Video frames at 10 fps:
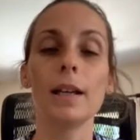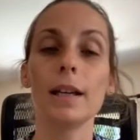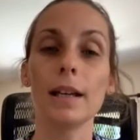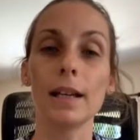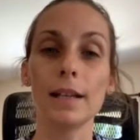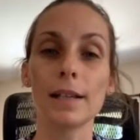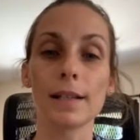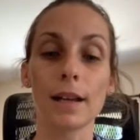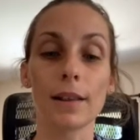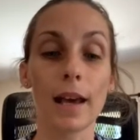is
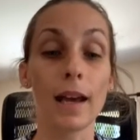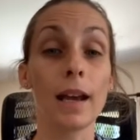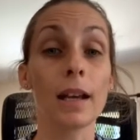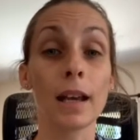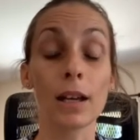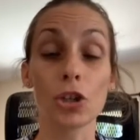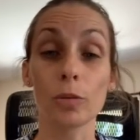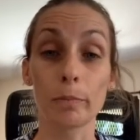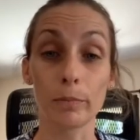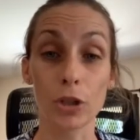they get
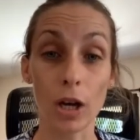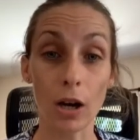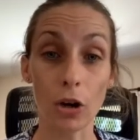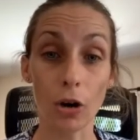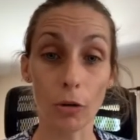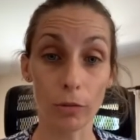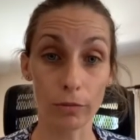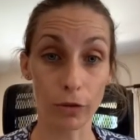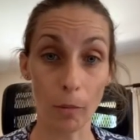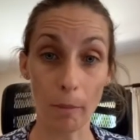charcoal
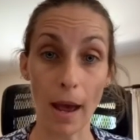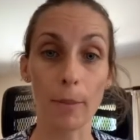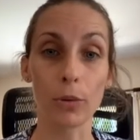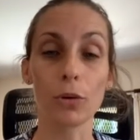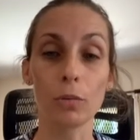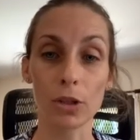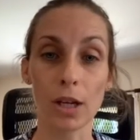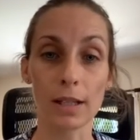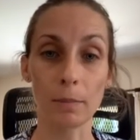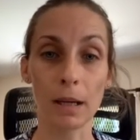from bamboo which
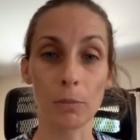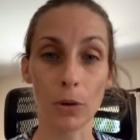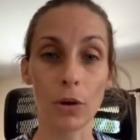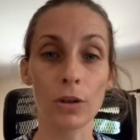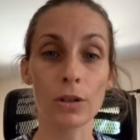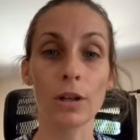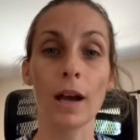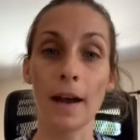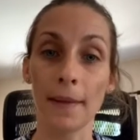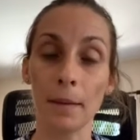has been burnt
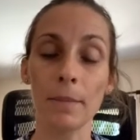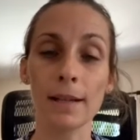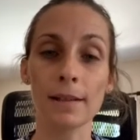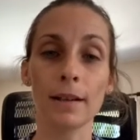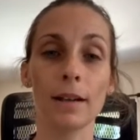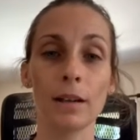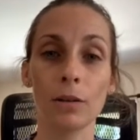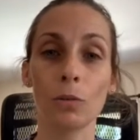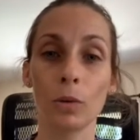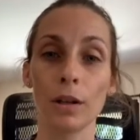and they mix it
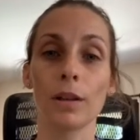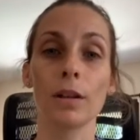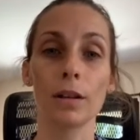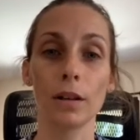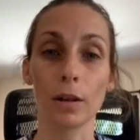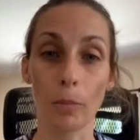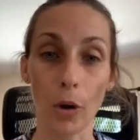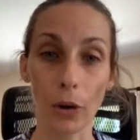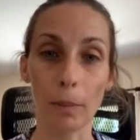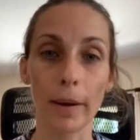in with the
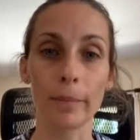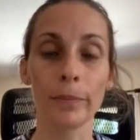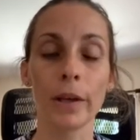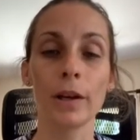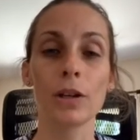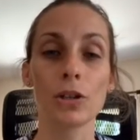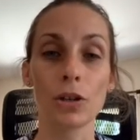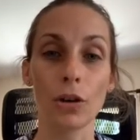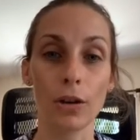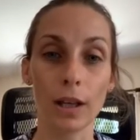polymer
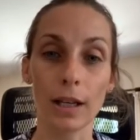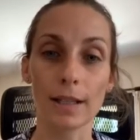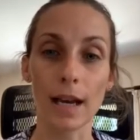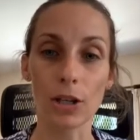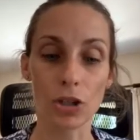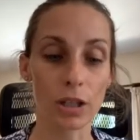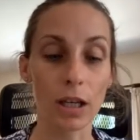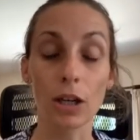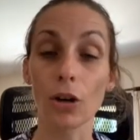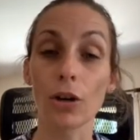so that it's
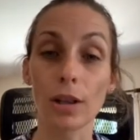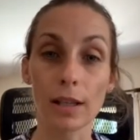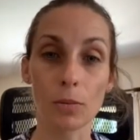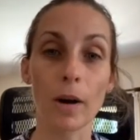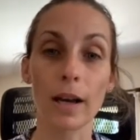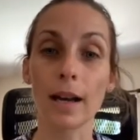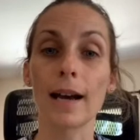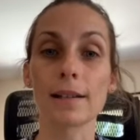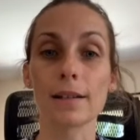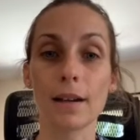actually, that's why it
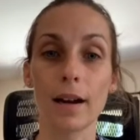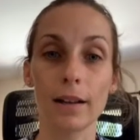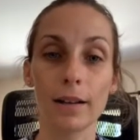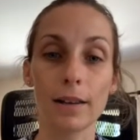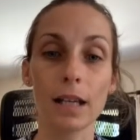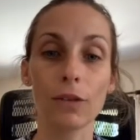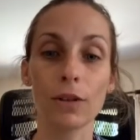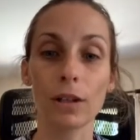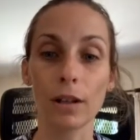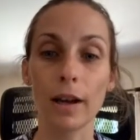has its color. Think of
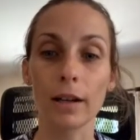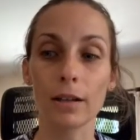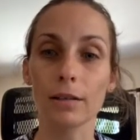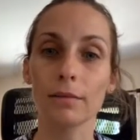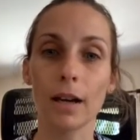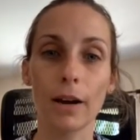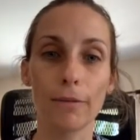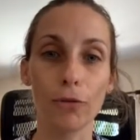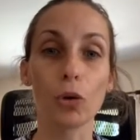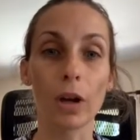it like a
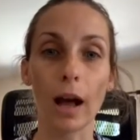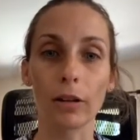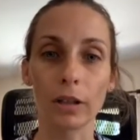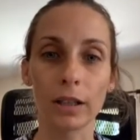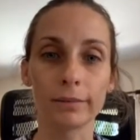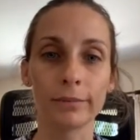food coloring,